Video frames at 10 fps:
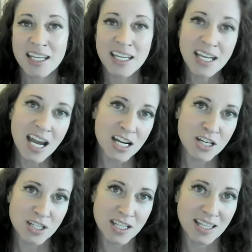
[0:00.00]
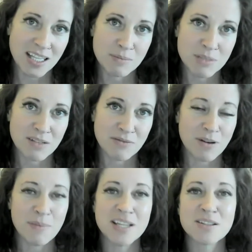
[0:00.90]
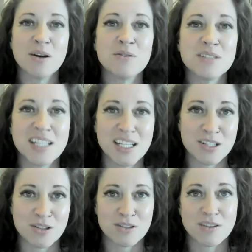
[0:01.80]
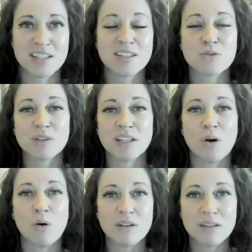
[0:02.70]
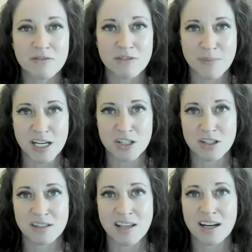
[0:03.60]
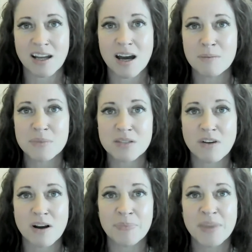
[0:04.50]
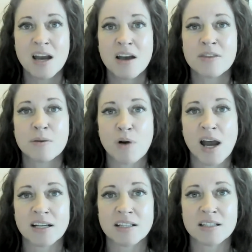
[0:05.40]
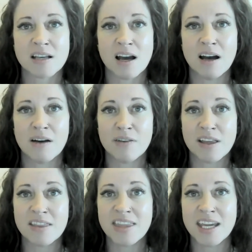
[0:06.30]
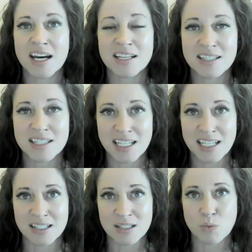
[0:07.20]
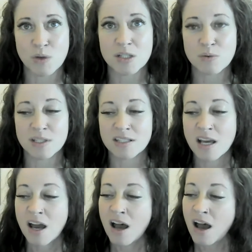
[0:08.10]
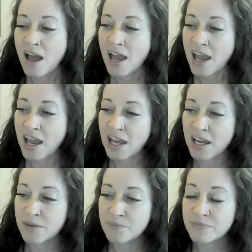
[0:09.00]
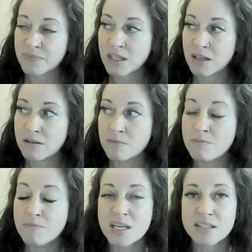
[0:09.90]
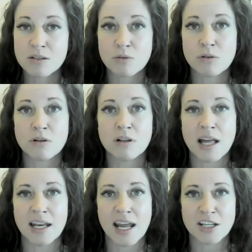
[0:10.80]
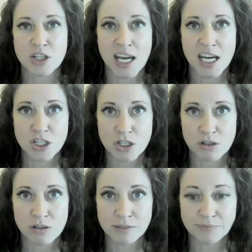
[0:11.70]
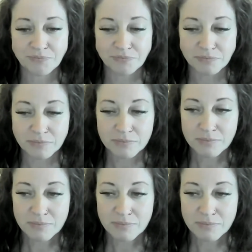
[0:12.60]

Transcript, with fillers: And he actually gleaned it from his own teacher. So this is really old information that comes from the practice of the Essenes, which was a mystical and educational